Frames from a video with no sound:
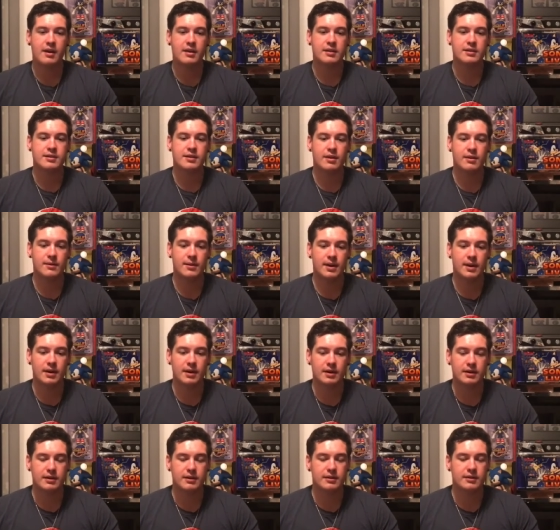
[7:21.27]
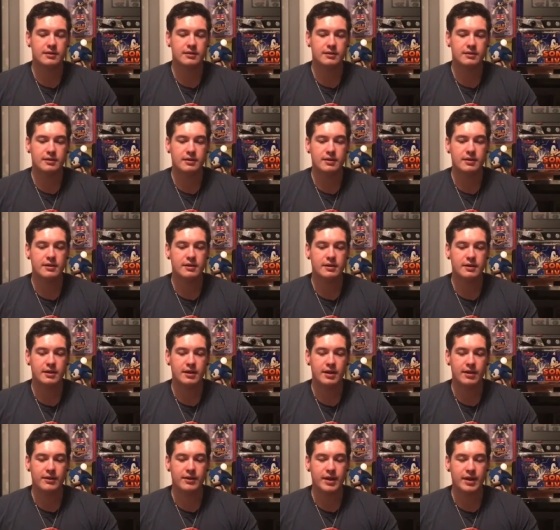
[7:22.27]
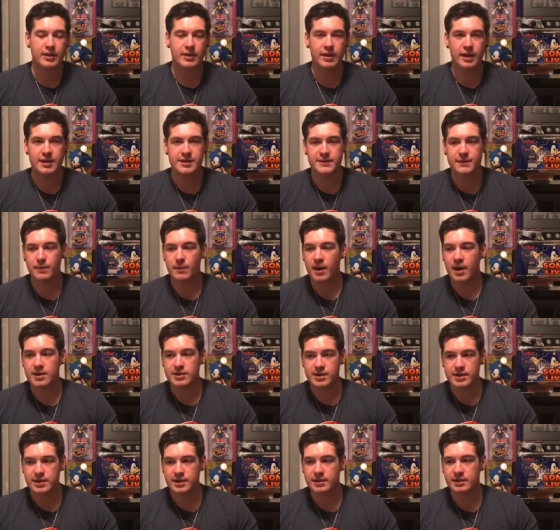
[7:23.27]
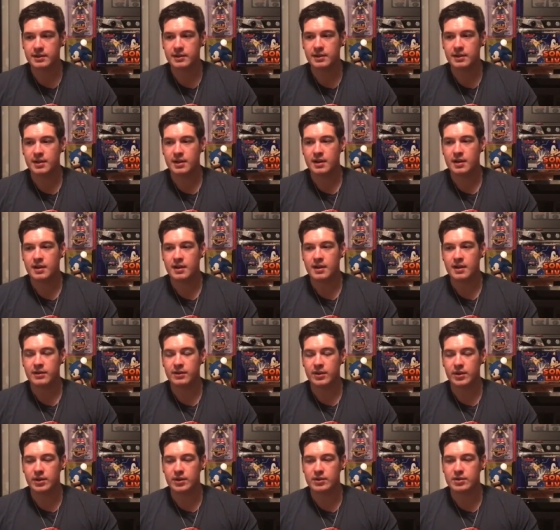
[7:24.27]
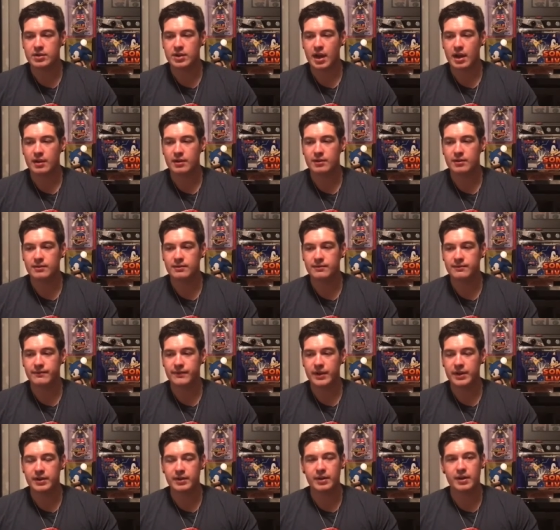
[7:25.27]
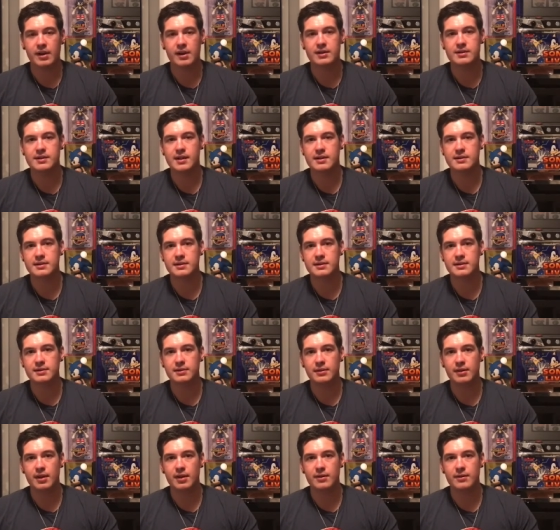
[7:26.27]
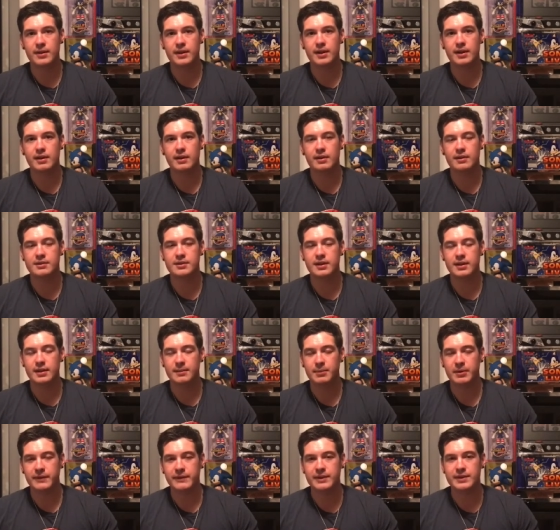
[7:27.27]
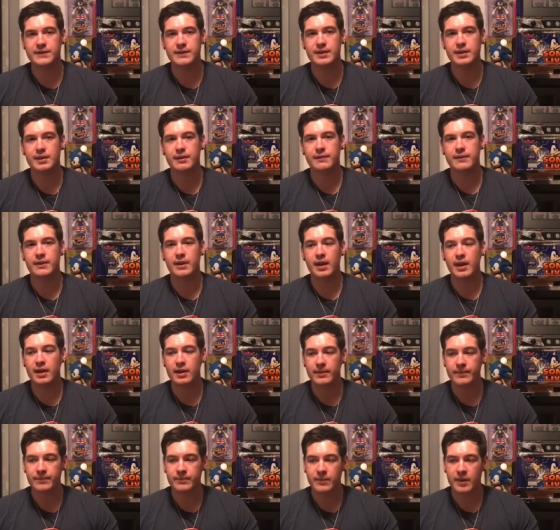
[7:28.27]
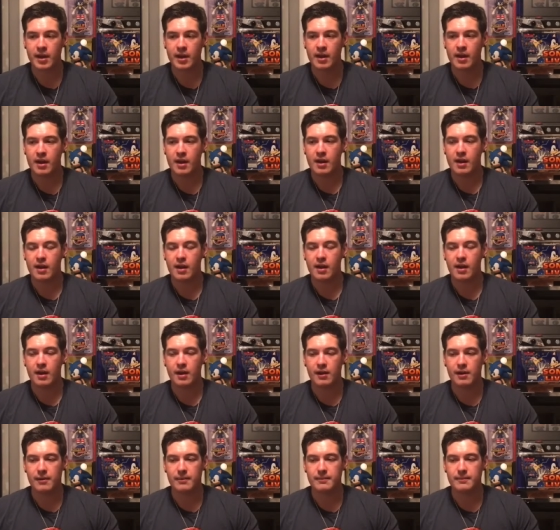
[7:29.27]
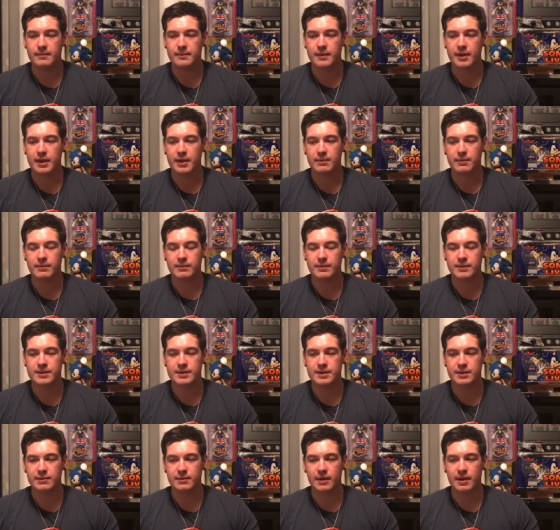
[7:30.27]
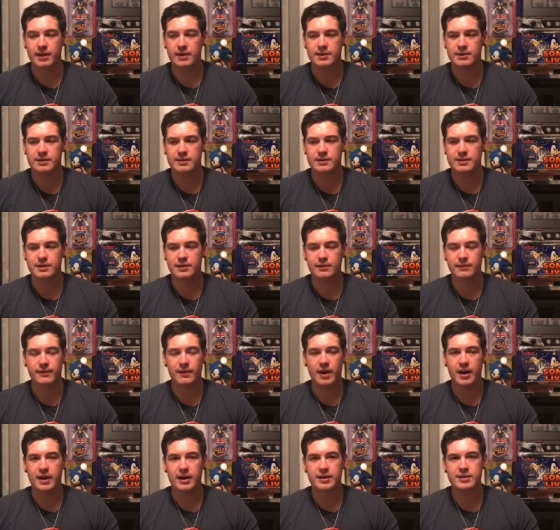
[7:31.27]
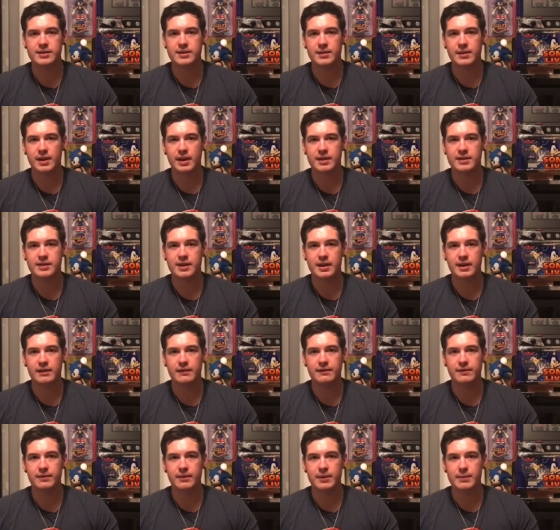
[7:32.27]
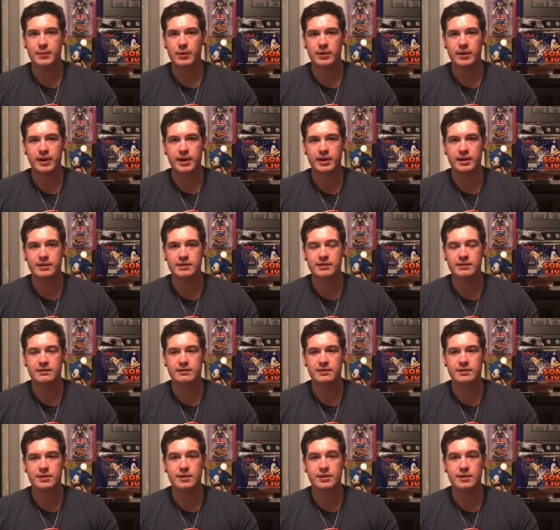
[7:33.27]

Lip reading: So, thank you guys for watching. The Shadow Figure Contest is still going. See the previous video for that. It still runs till Friday, so you guys have 2 more days.